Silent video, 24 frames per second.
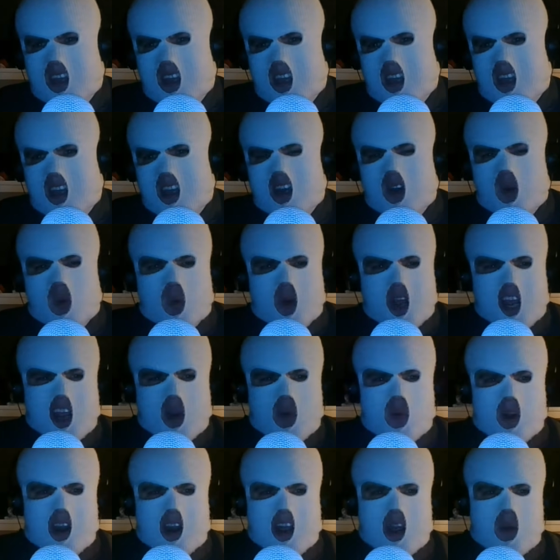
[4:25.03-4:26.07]
in a way
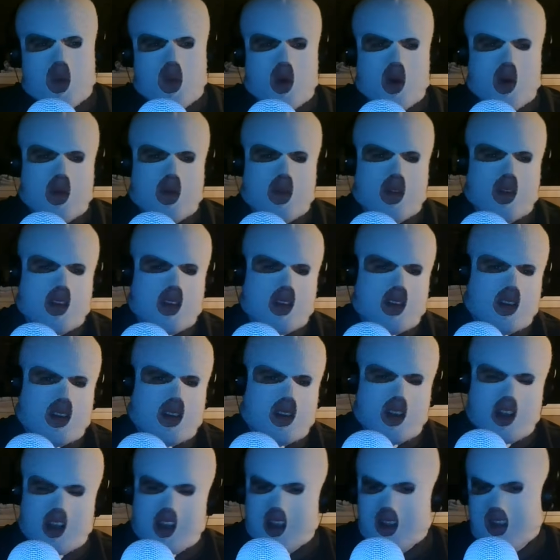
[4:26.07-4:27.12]
where I won't
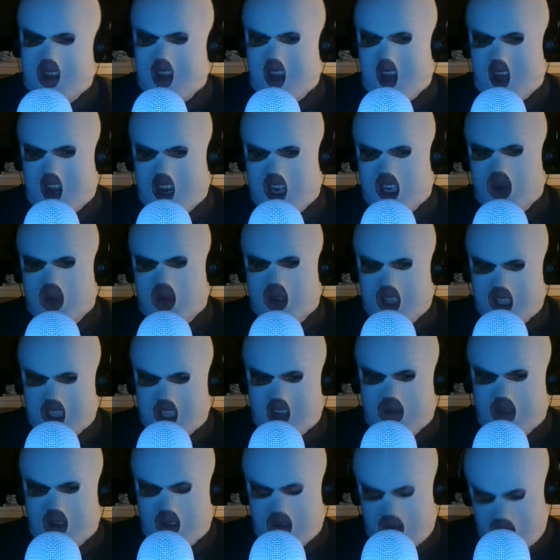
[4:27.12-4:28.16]
look at the actual
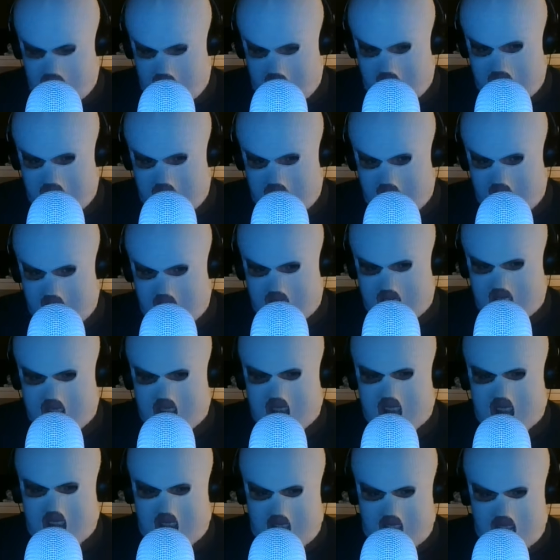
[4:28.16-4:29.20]
stuff in front of me
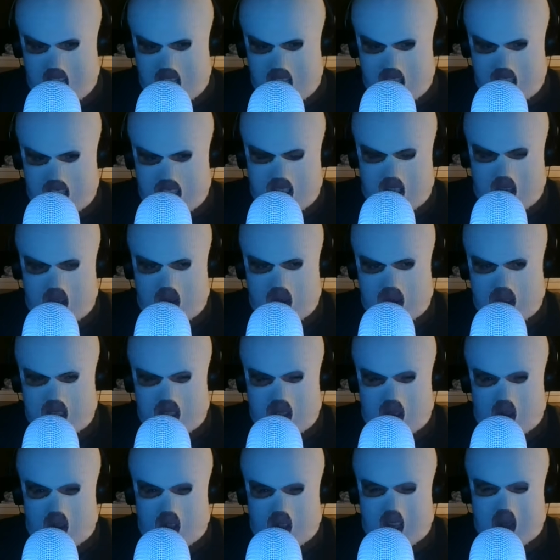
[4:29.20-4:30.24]
and just go
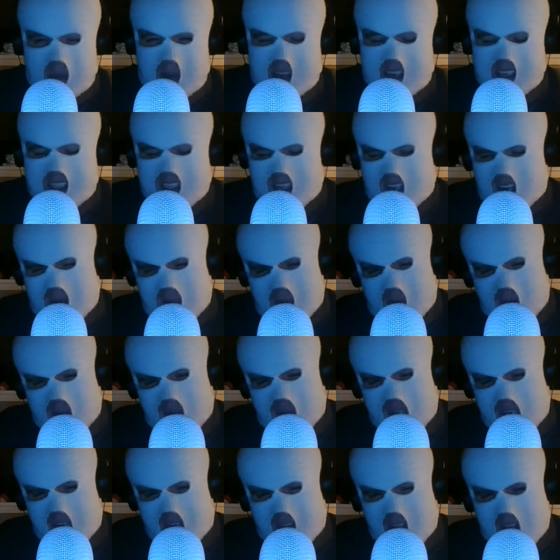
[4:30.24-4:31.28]
solely based on
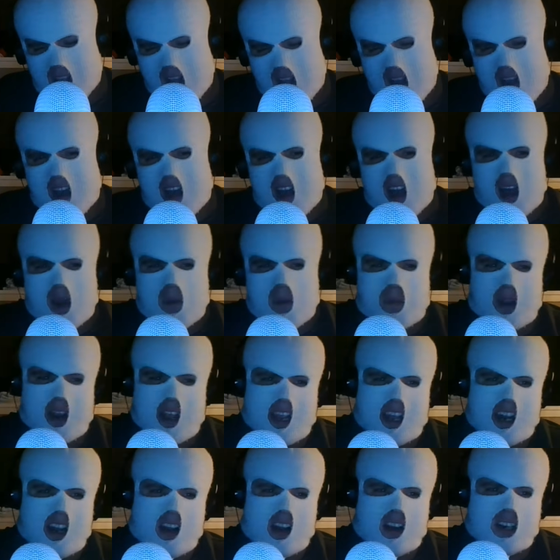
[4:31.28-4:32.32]
emotion, but I
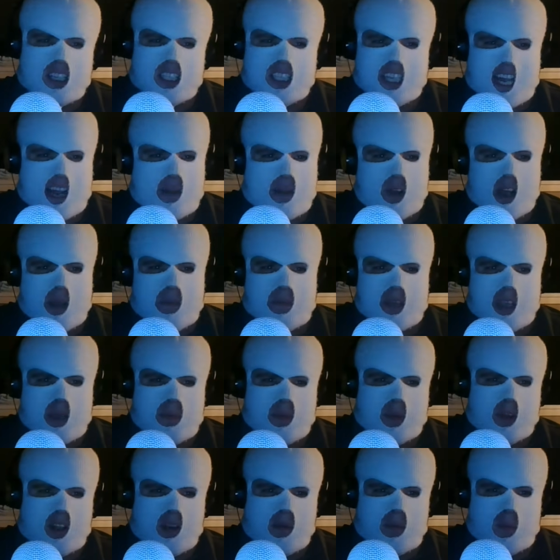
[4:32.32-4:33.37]
can understand why
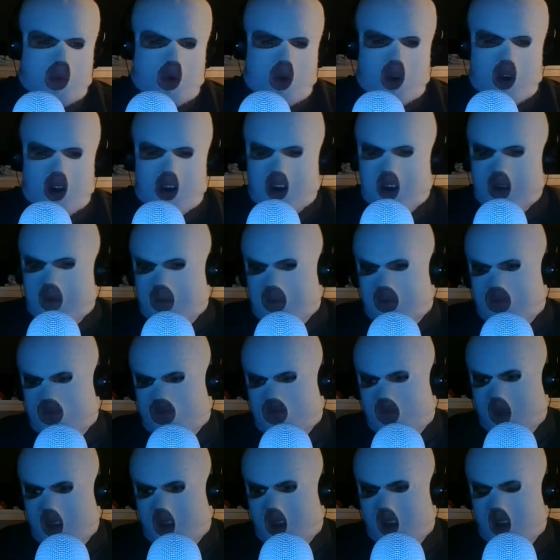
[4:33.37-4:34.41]
people are more
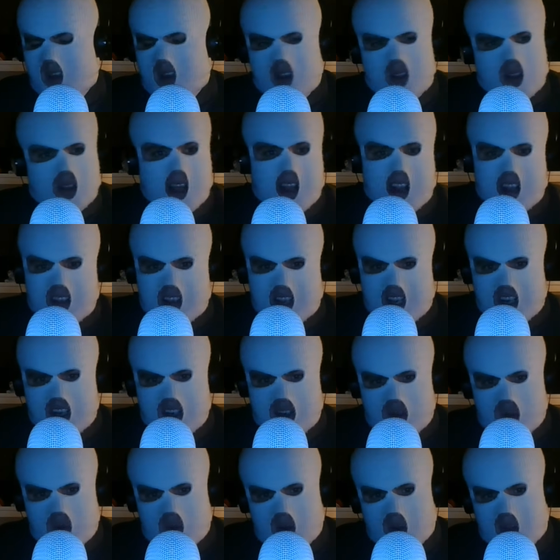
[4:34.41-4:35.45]
likely
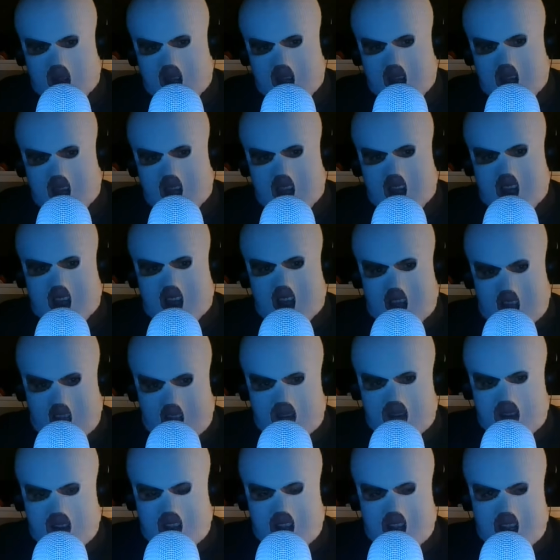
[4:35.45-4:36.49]
to
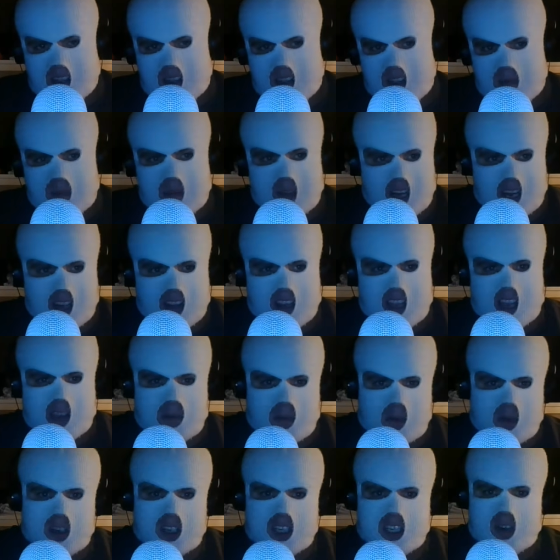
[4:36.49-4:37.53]
have immediately
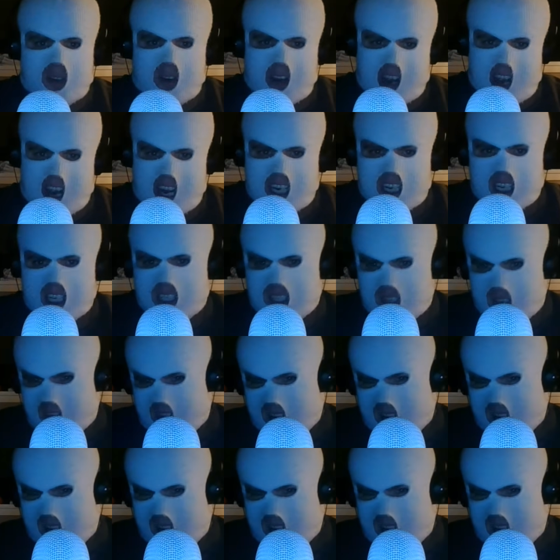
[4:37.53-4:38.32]
emotional reactions,